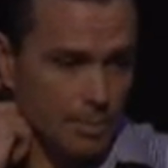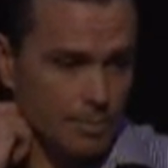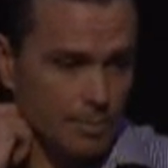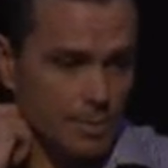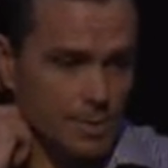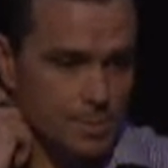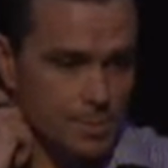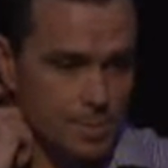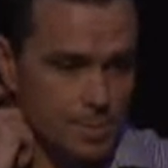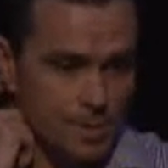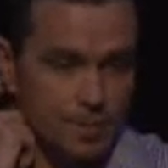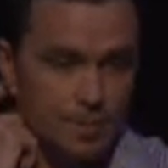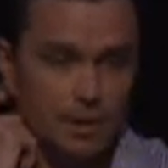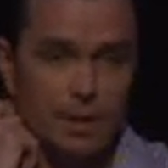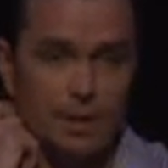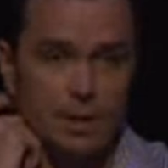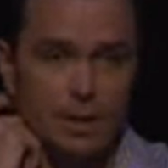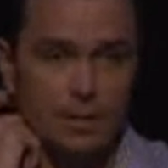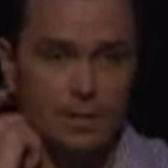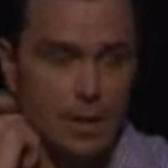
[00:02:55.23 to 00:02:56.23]

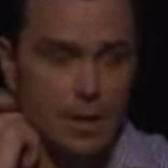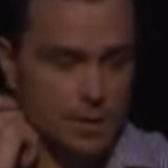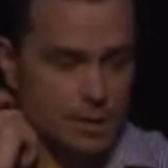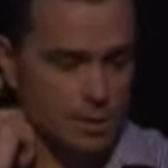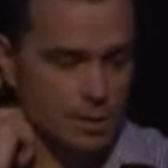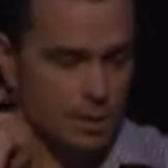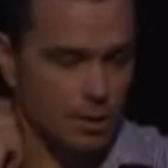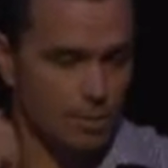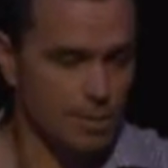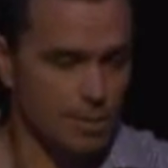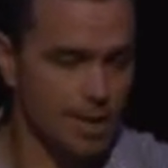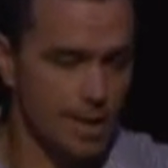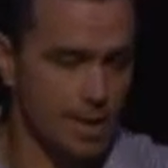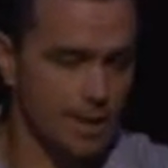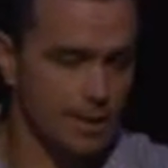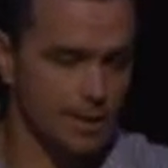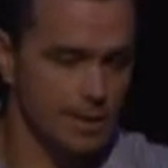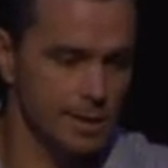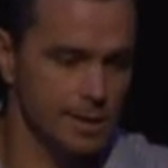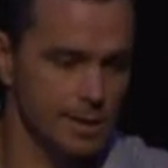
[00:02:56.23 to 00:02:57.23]
specifically around time to
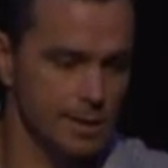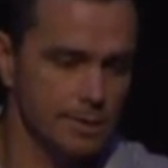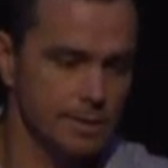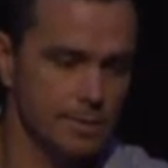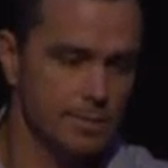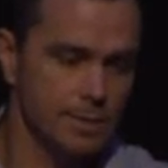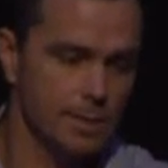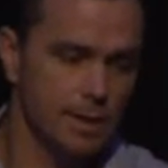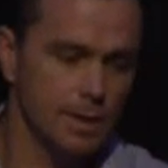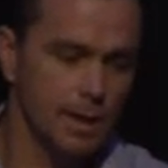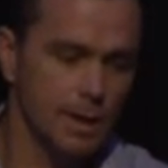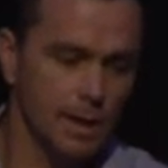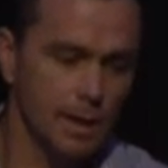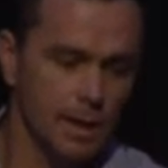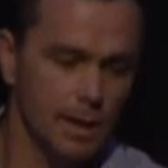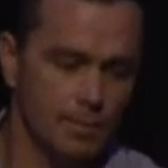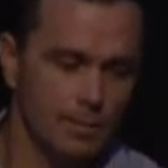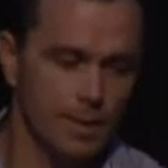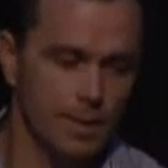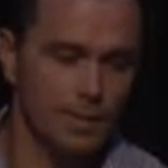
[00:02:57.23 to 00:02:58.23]
access
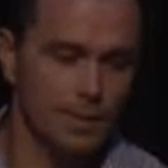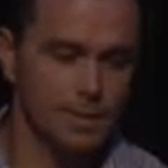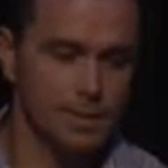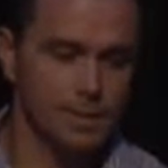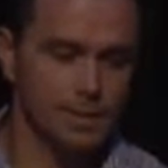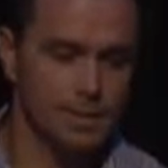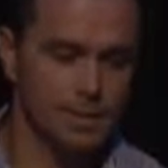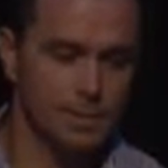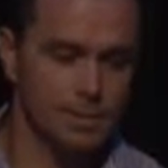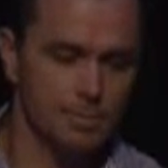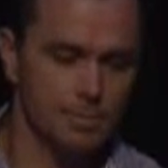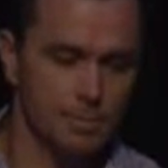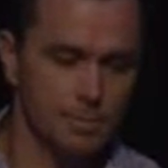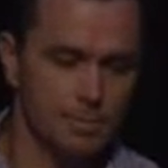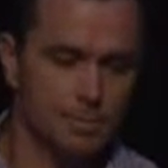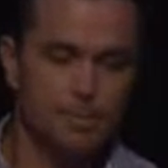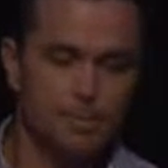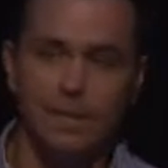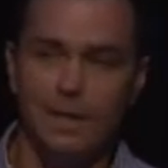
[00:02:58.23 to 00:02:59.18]
the systems,